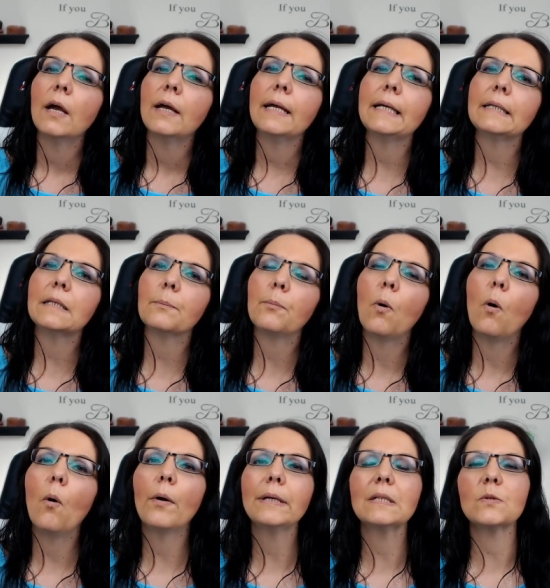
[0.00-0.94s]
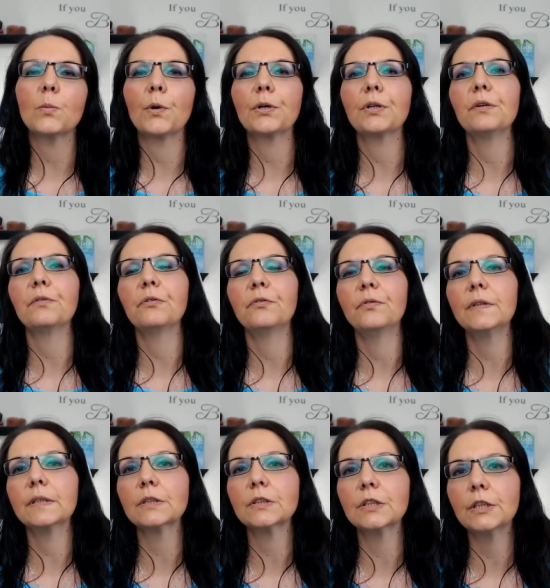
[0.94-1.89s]
It the point is where you
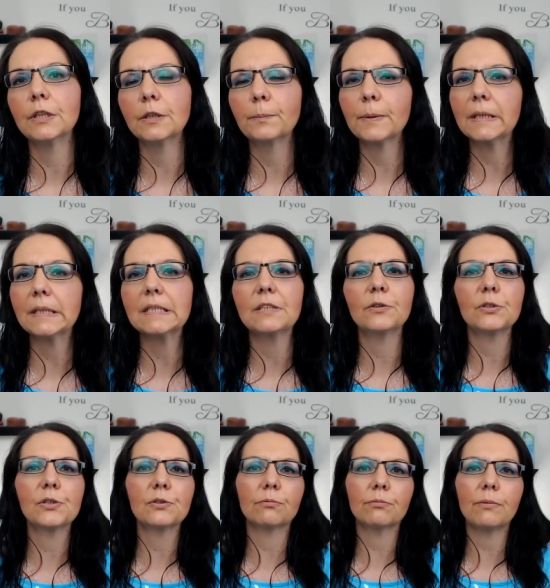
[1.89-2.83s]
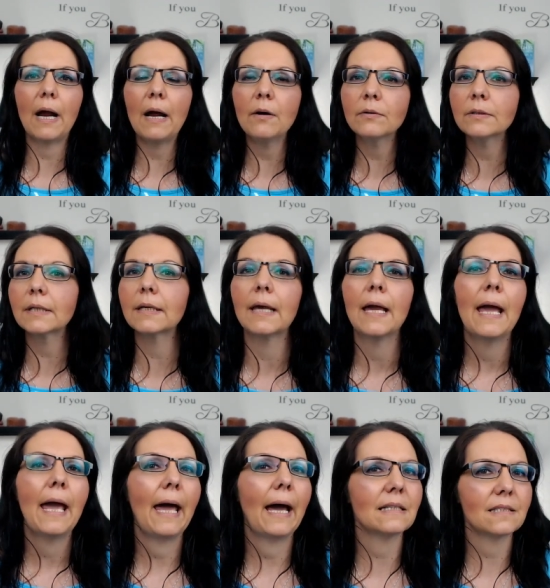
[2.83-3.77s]
feel good because your surrounding
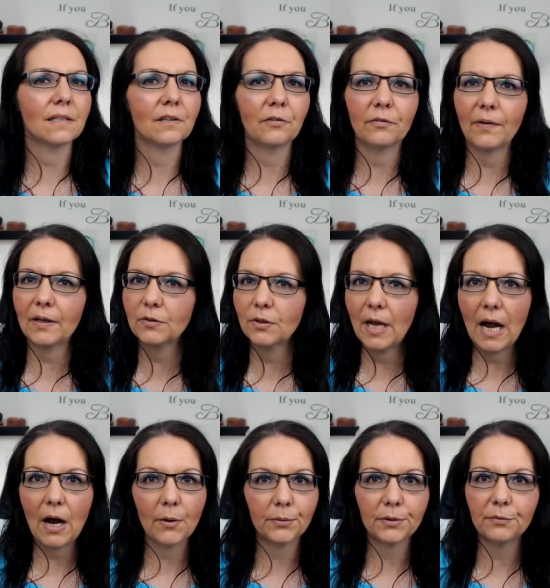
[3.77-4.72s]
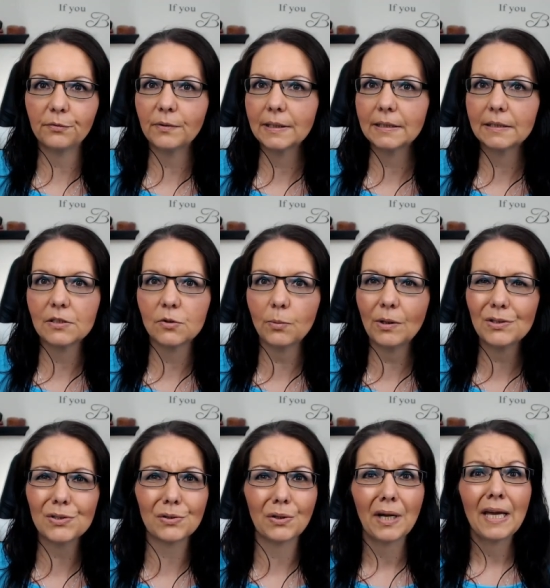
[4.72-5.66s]
has an effect on how you feel as well.
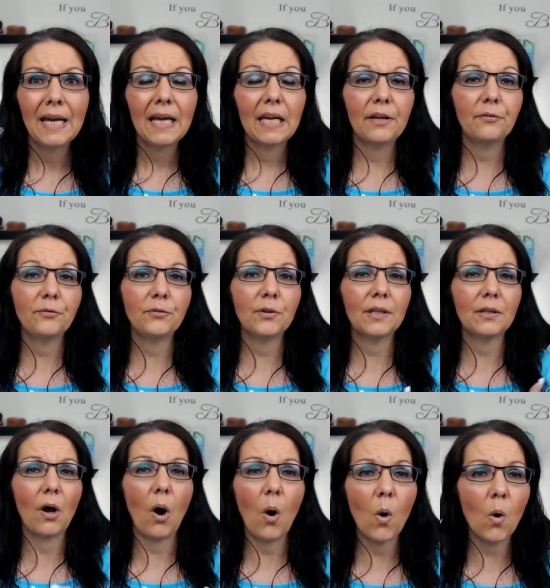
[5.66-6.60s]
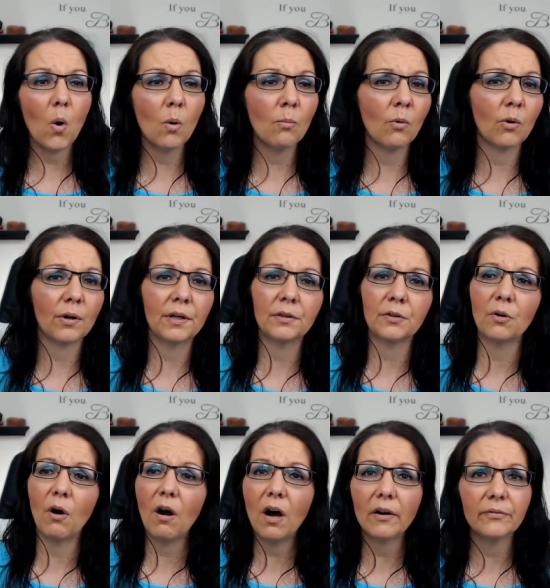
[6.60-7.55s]
So if you're at home or in your
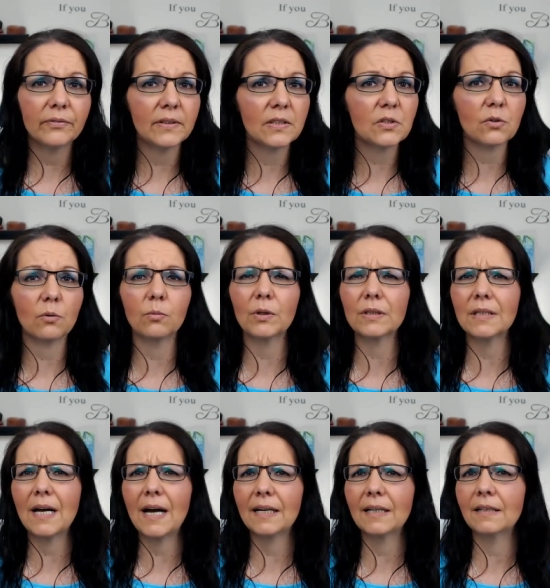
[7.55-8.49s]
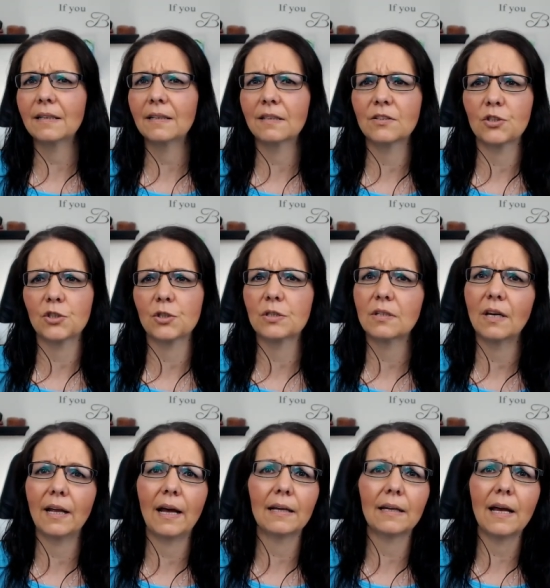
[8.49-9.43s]
office or whatnot and it's just
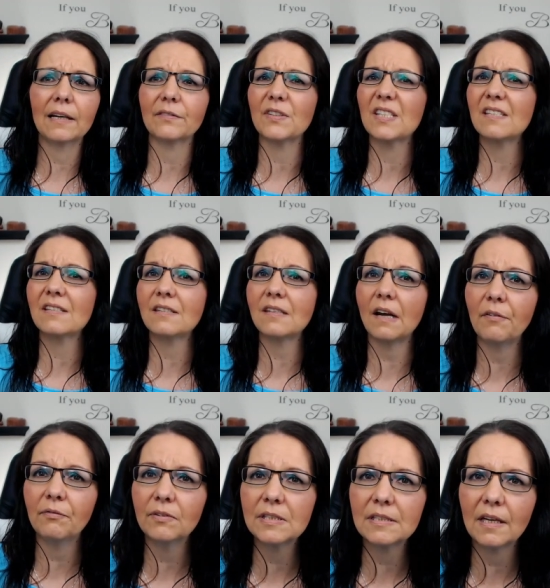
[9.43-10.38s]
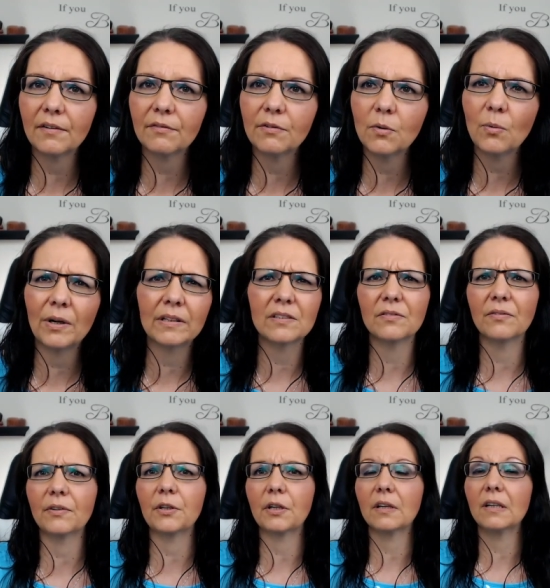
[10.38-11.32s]
a lot of stuff is everywhere, it's
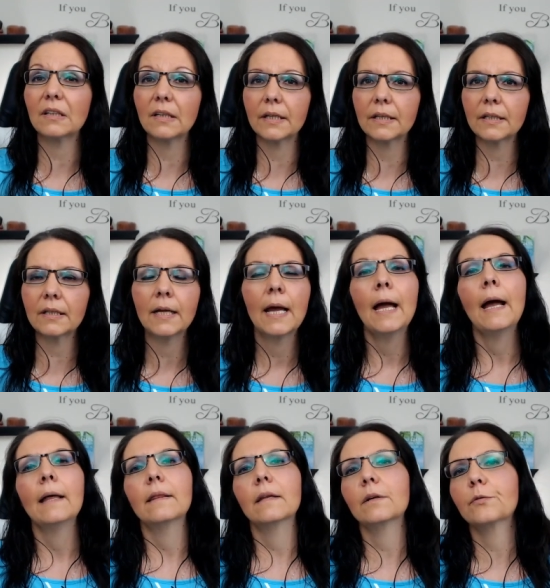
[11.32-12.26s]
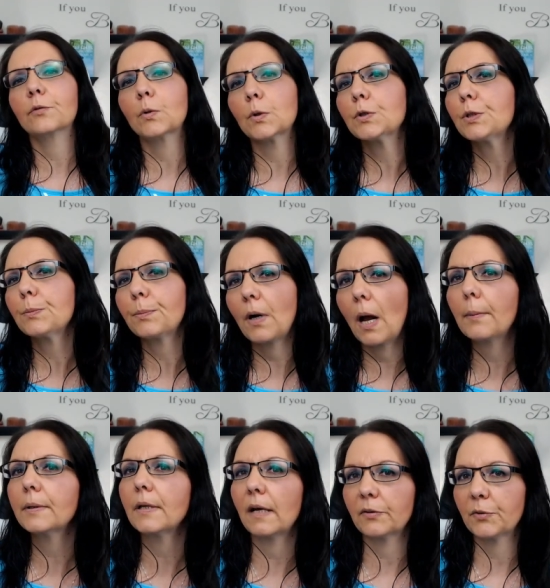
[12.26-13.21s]
very cluttered, then of course you're probably
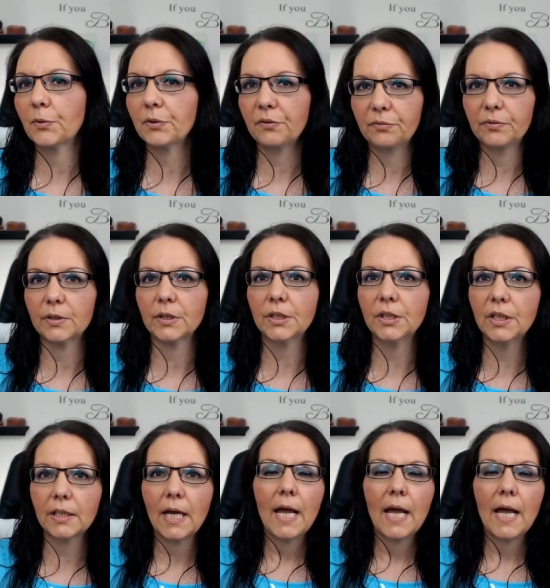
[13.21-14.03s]
not going to feel good.